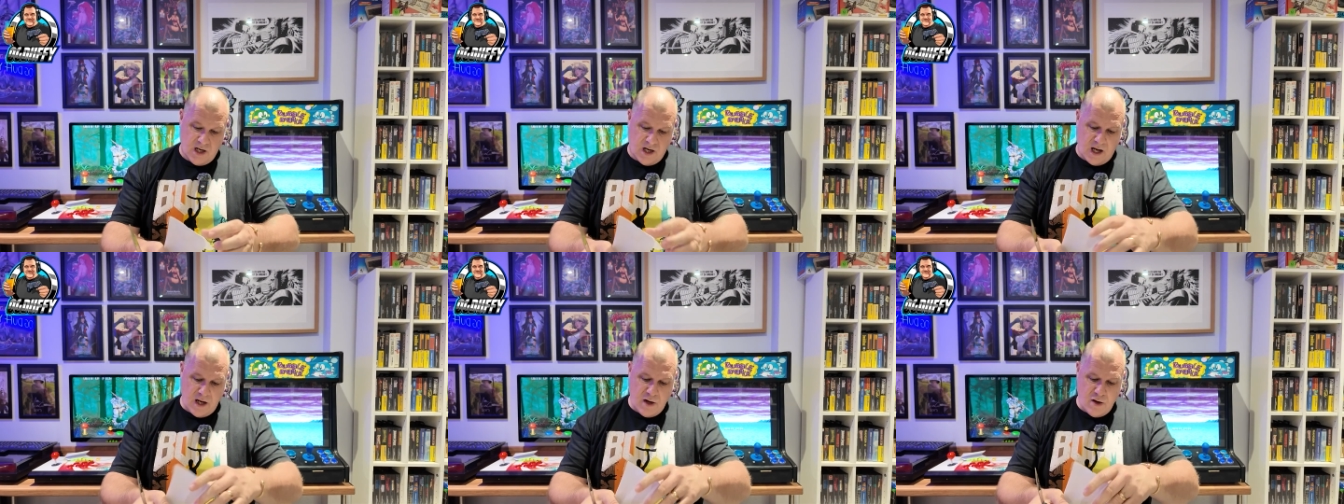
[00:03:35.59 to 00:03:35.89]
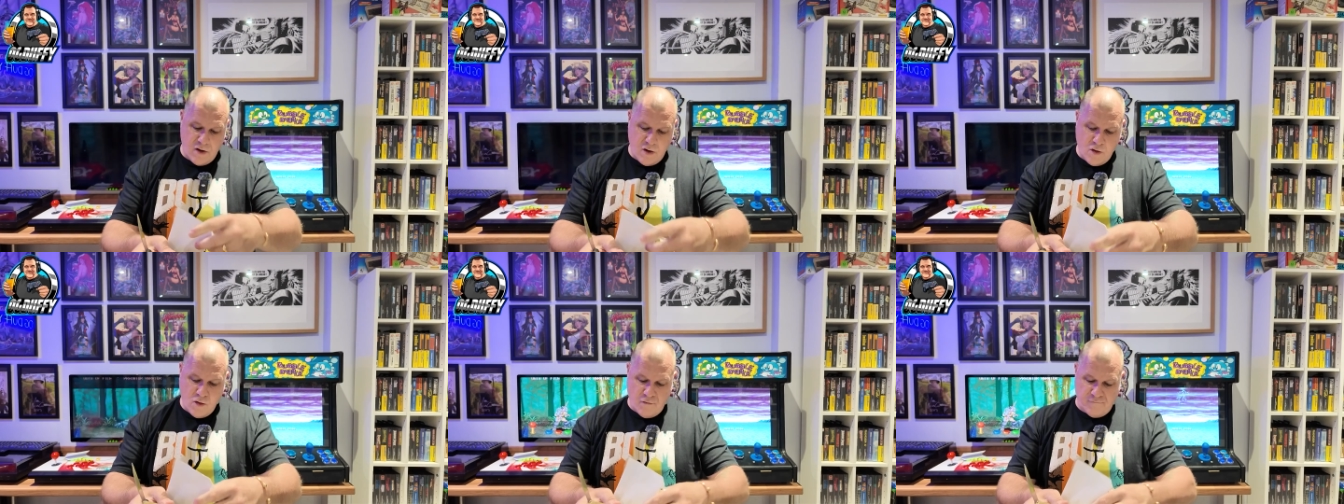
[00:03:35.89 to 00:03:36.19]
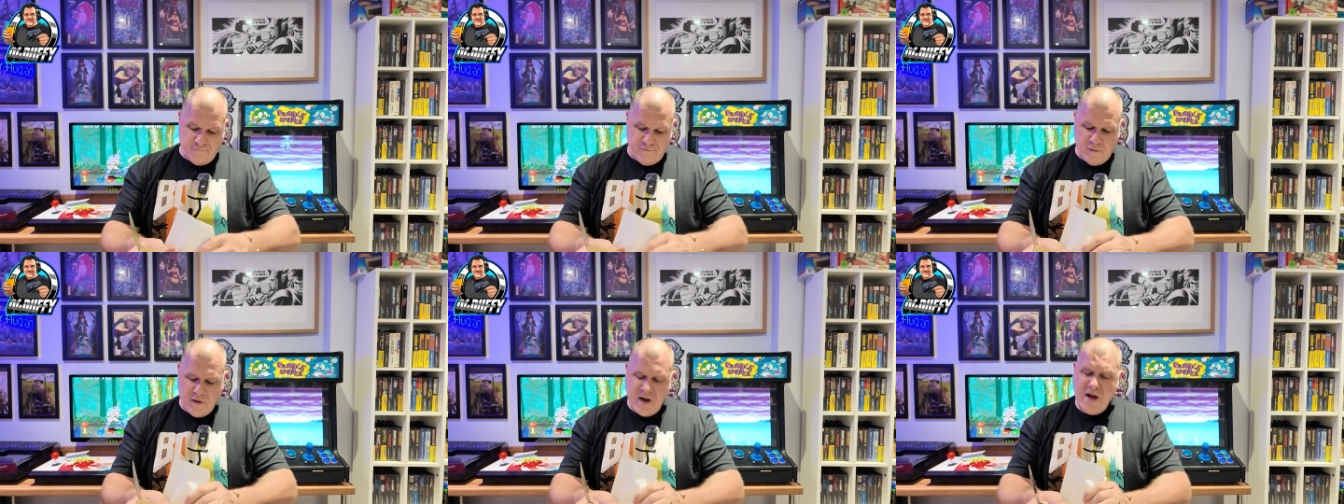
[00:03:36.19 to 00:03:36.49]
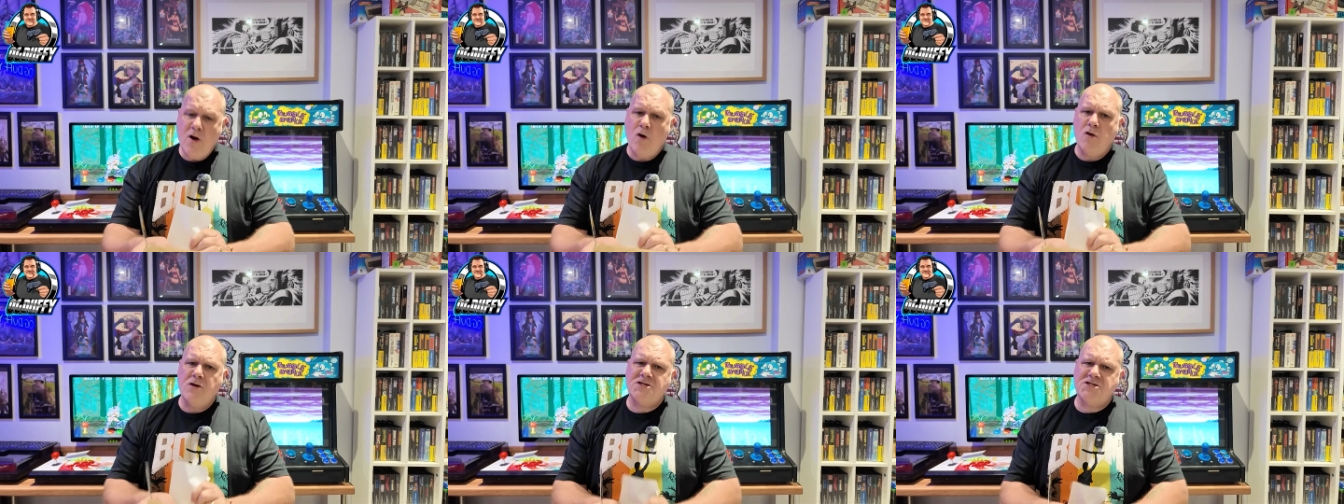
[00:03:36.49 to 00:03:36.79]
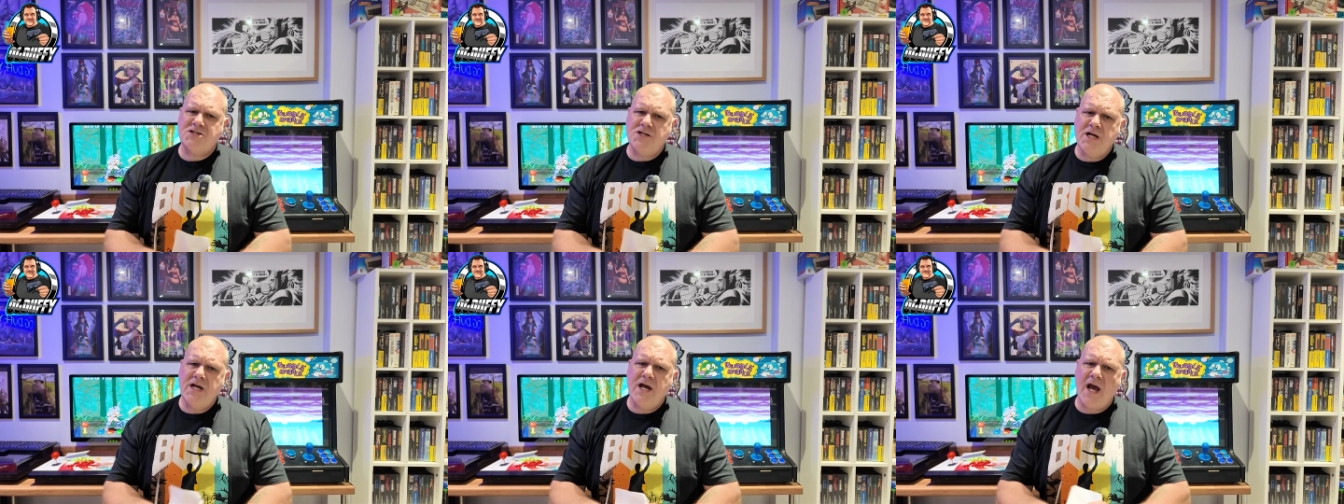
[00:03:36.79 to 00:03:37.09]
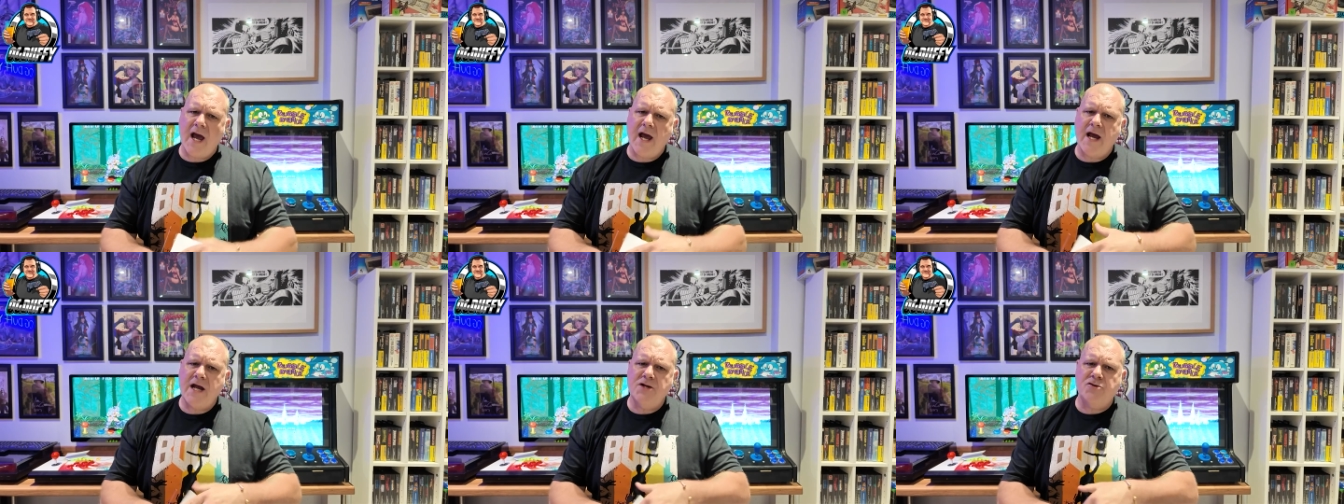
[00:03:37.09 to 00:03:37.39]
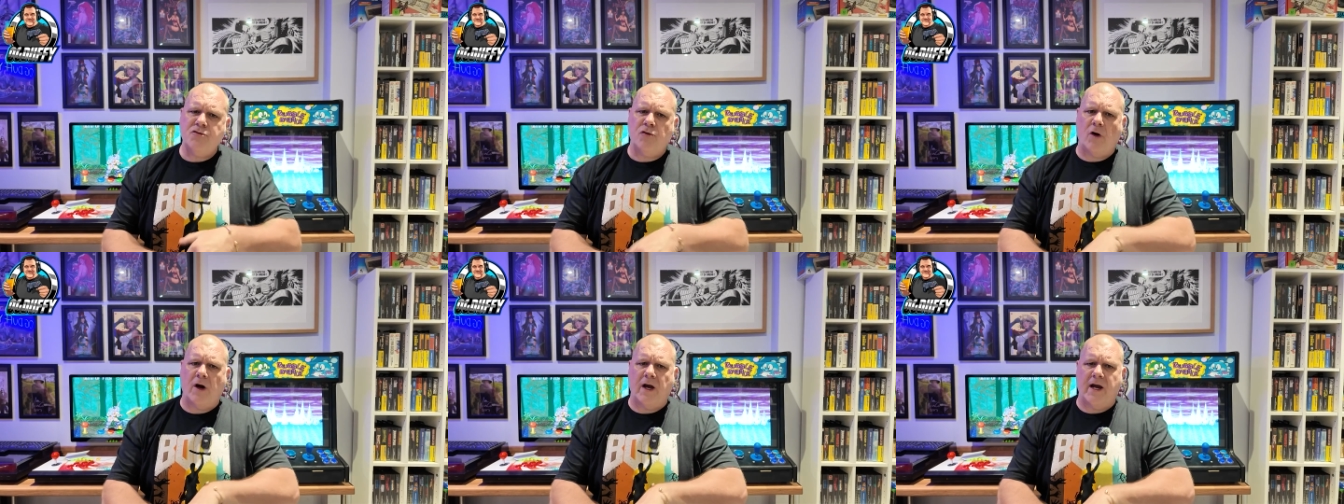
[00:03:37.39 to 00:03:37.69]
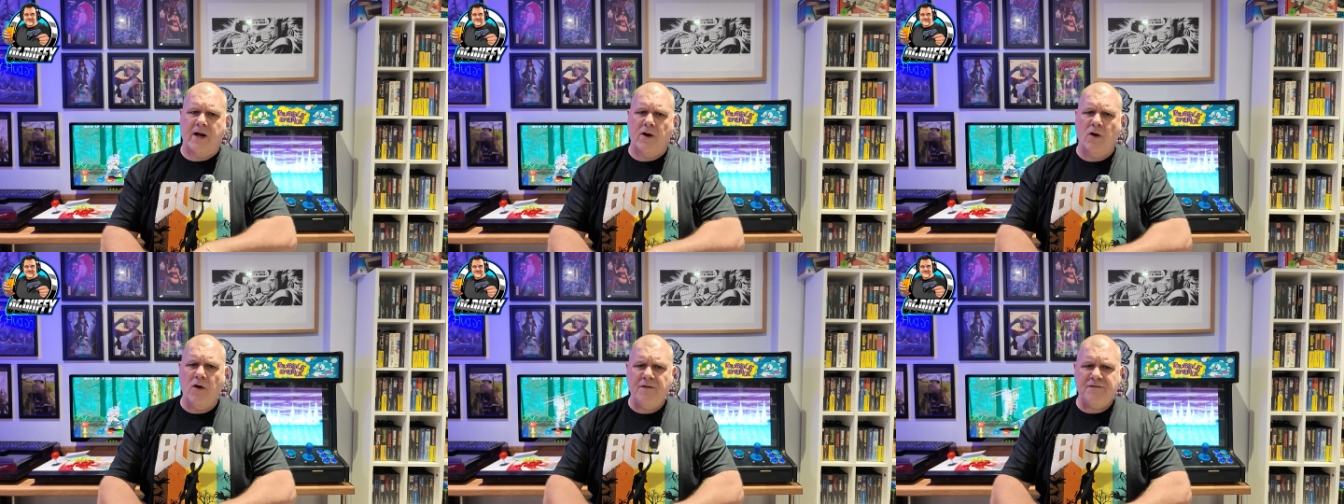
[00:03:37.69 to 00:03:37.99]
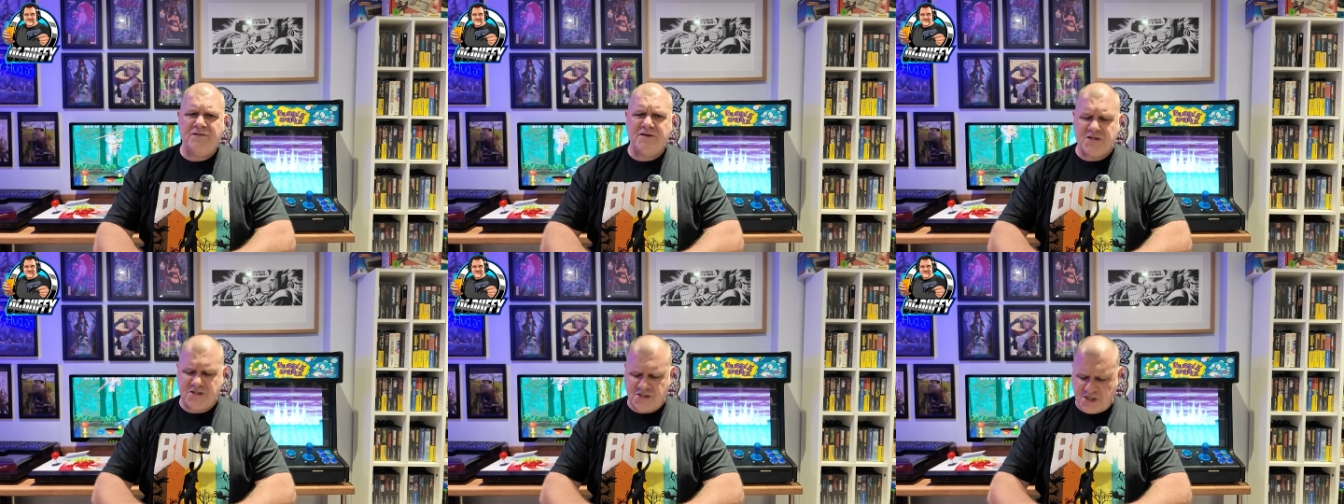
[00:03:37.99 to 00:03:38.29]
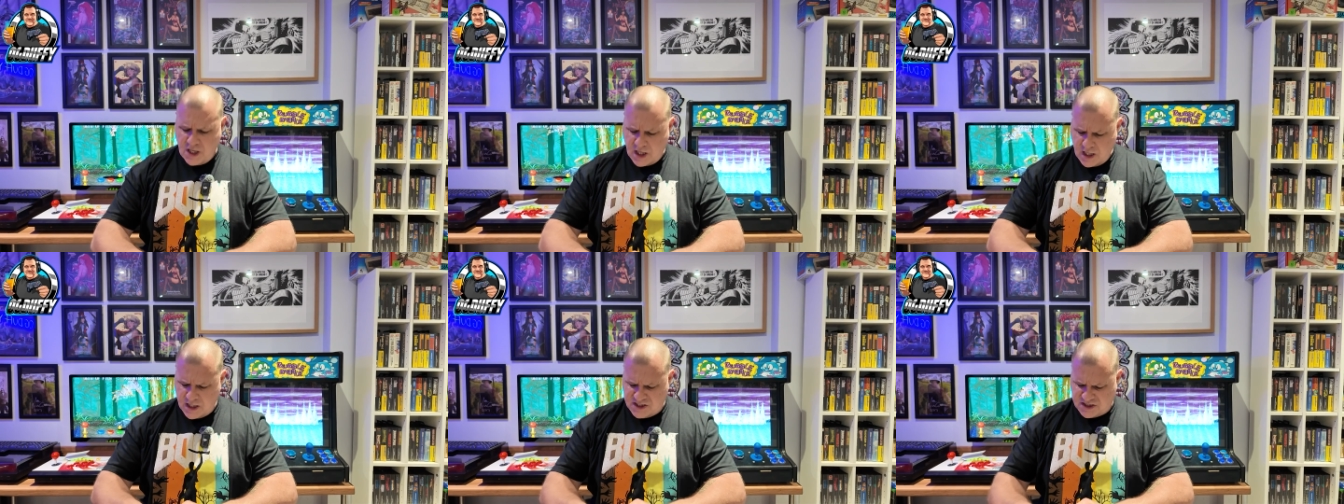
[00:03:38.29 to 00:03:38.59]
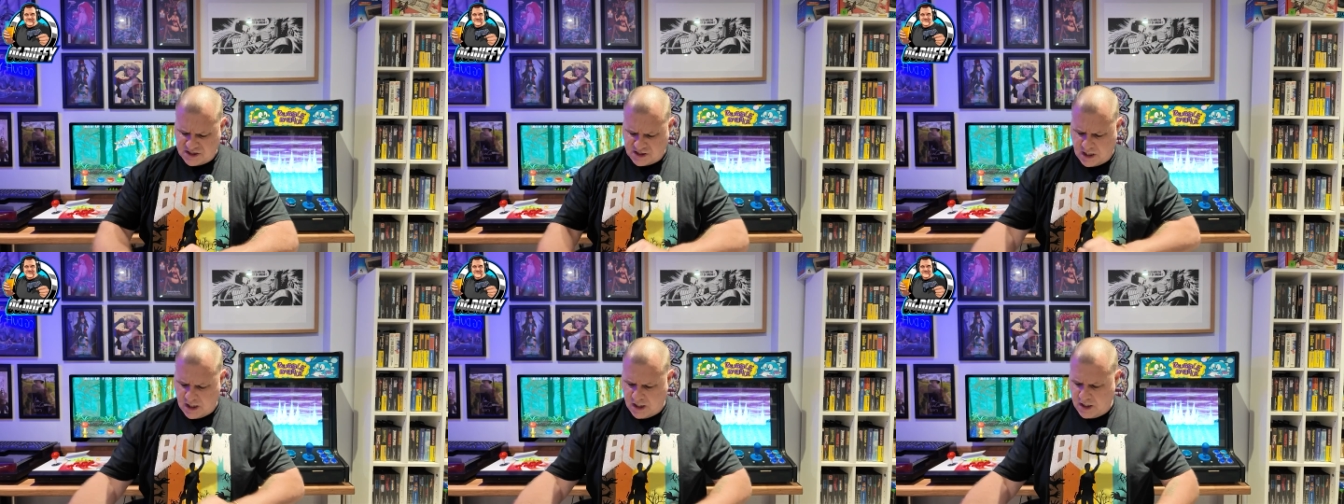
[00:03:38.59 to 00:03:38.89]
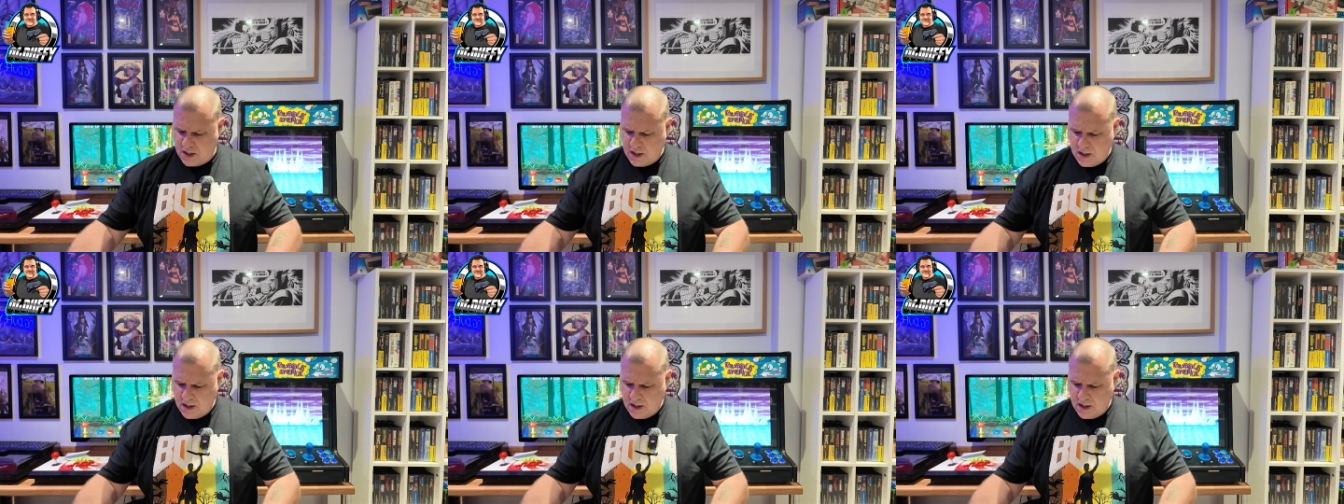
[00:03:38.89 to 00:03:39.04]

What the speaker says: And you've got very nice, neat handwriting, I have to say, sir.